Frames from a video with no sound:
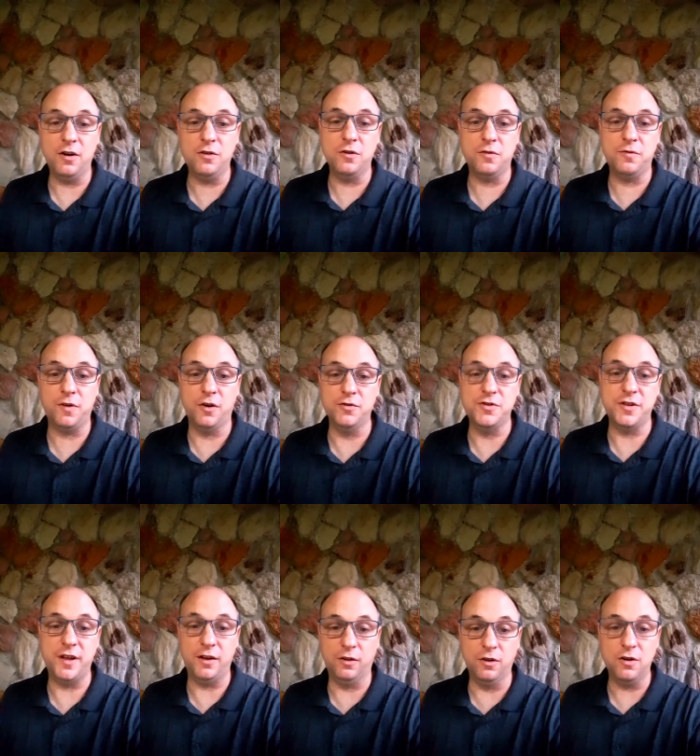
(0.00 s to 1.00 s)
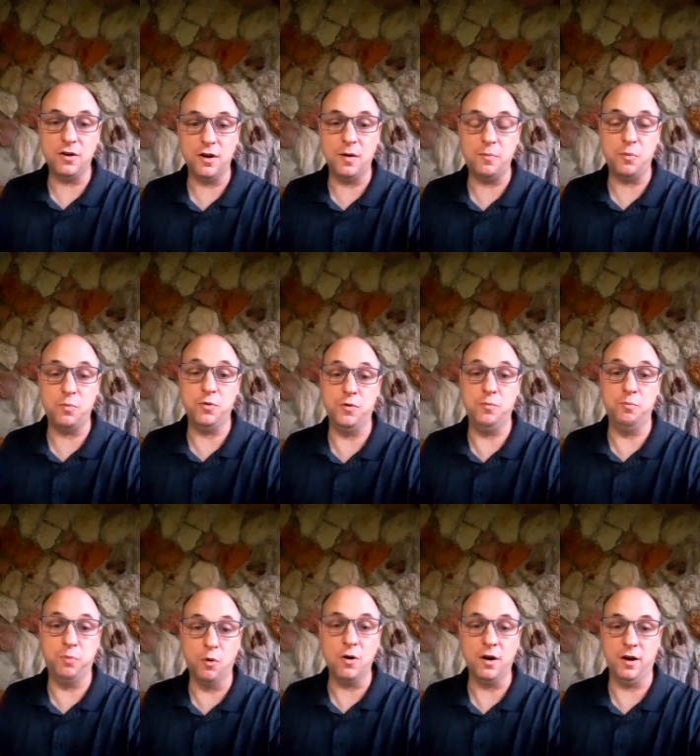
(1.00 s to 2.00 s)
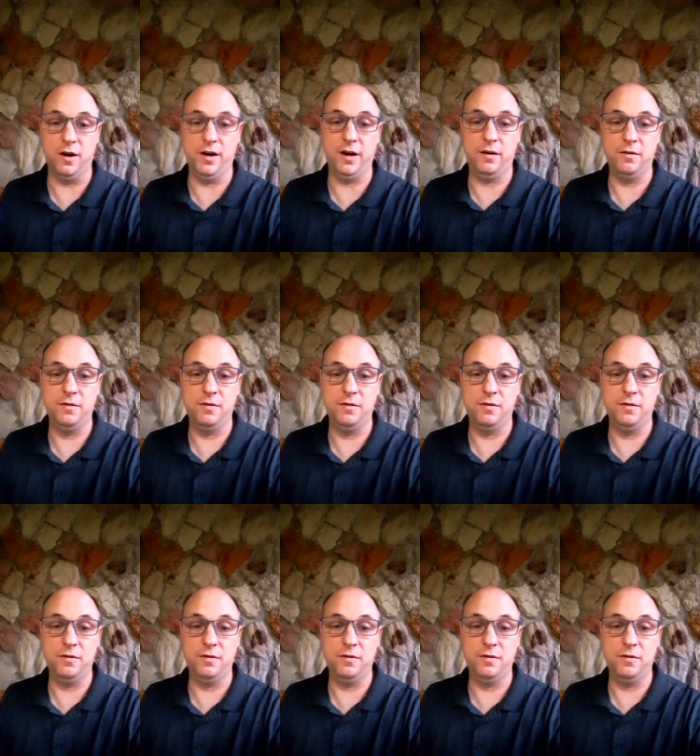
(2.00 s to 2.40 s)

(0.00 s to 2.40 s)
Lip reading: on their phones and they look up boar hunting.